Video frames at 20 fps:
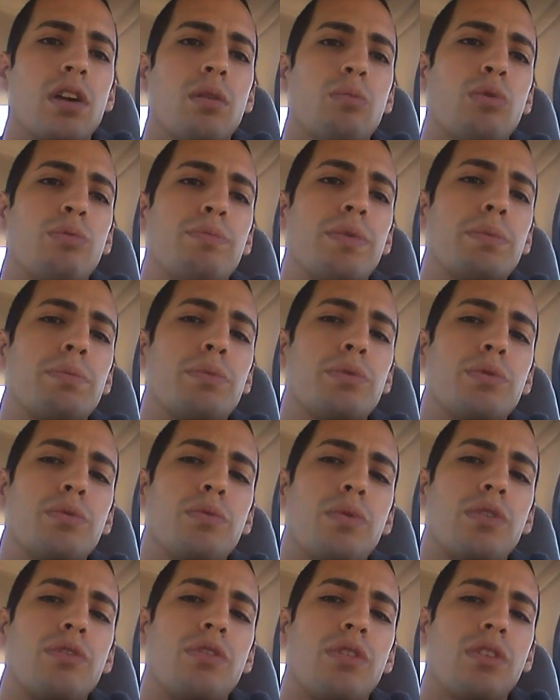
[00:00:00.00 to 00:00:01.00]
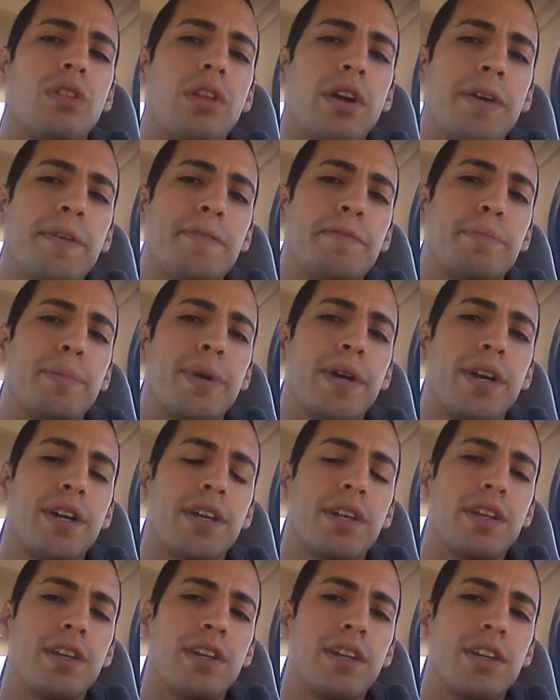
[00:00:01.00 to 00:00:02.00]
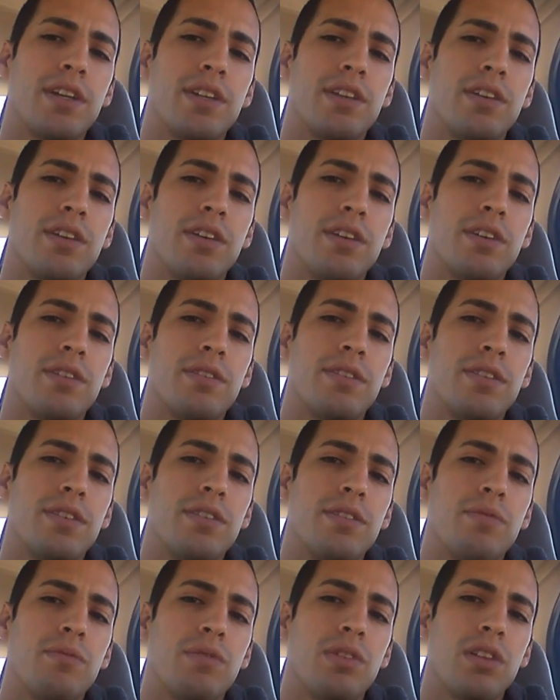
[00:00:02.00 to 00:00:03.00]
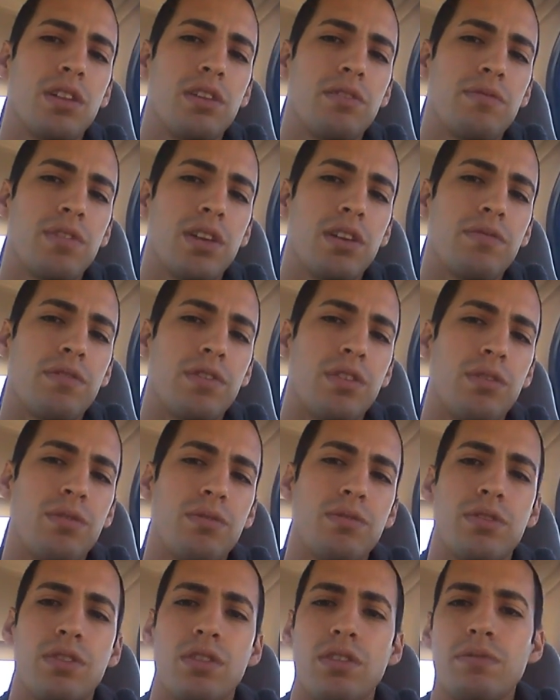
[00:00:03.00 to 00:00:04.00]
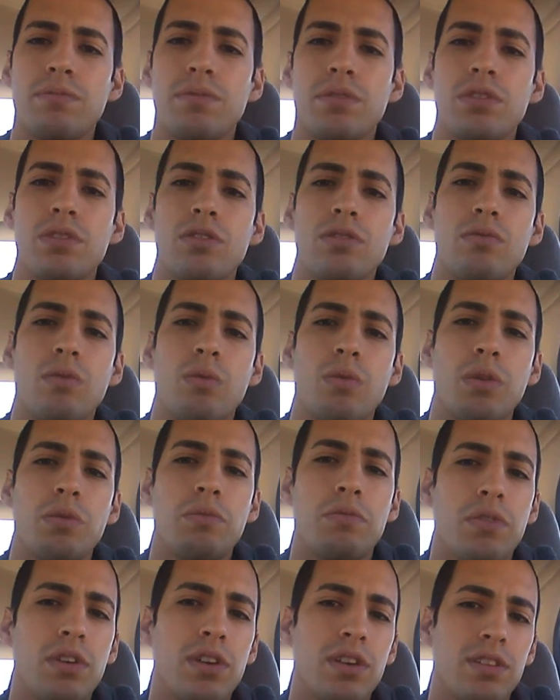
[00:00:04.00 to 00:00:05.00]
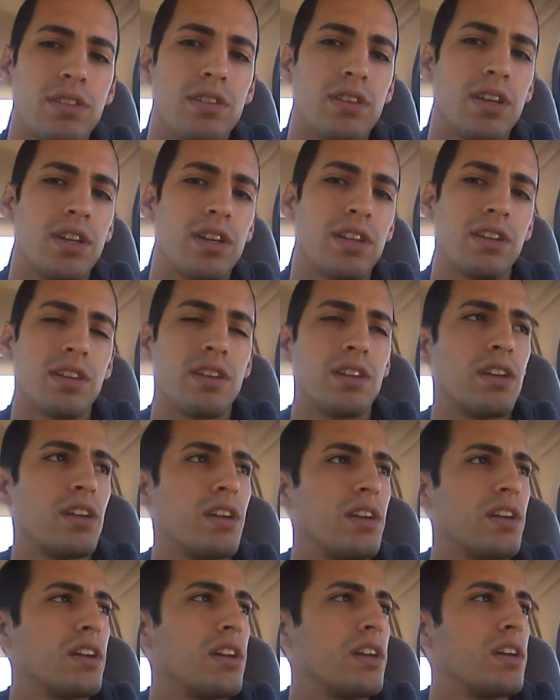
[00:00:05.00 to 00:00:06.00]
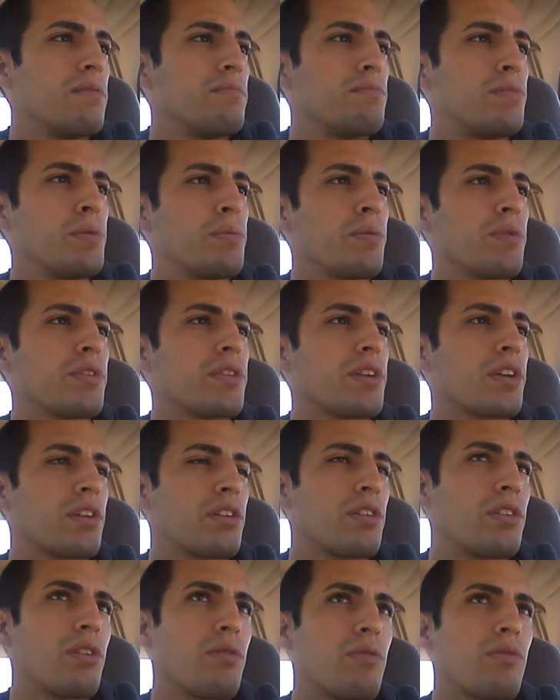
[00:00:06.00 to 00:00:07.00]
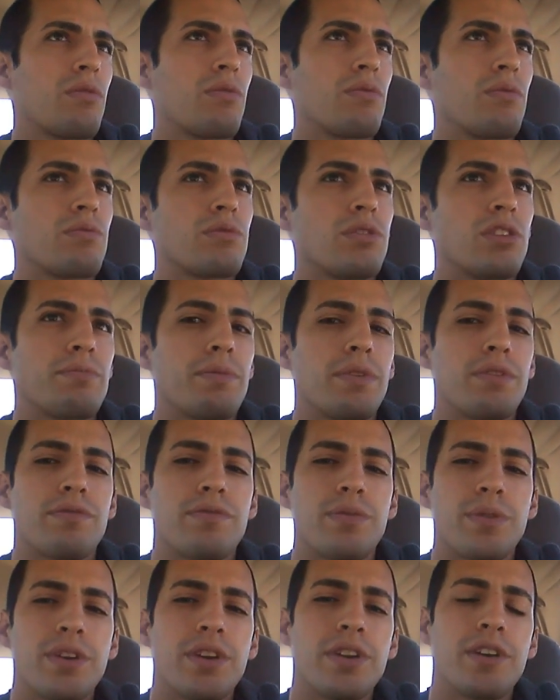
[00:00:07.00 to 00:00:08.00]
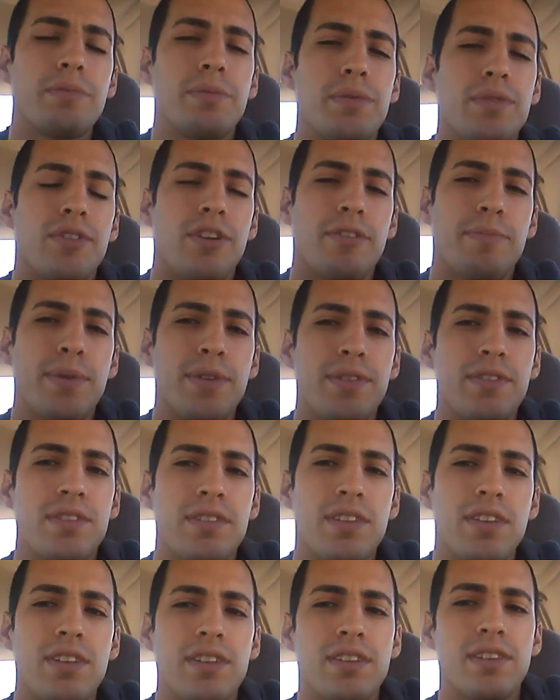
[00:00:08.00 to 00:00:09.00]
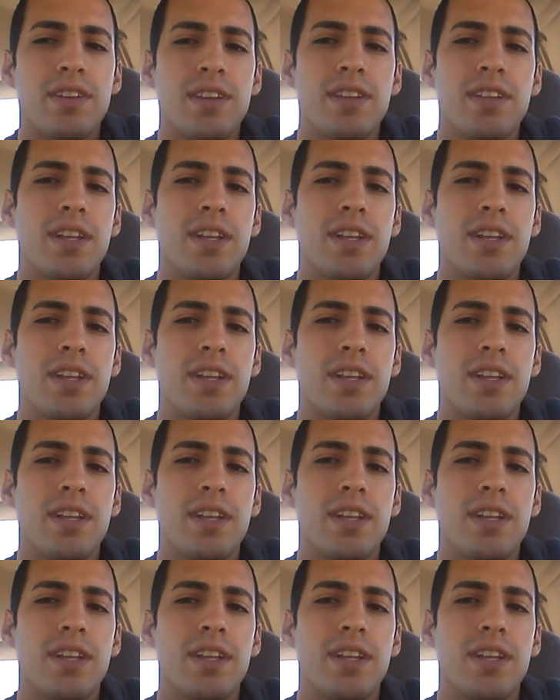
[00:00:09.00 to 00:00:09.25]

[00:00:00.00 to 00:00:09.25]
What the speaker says: We're people who want our lives back and want to live life on our own terms and do what we want. And people think, we talk about freedom and talk about these things,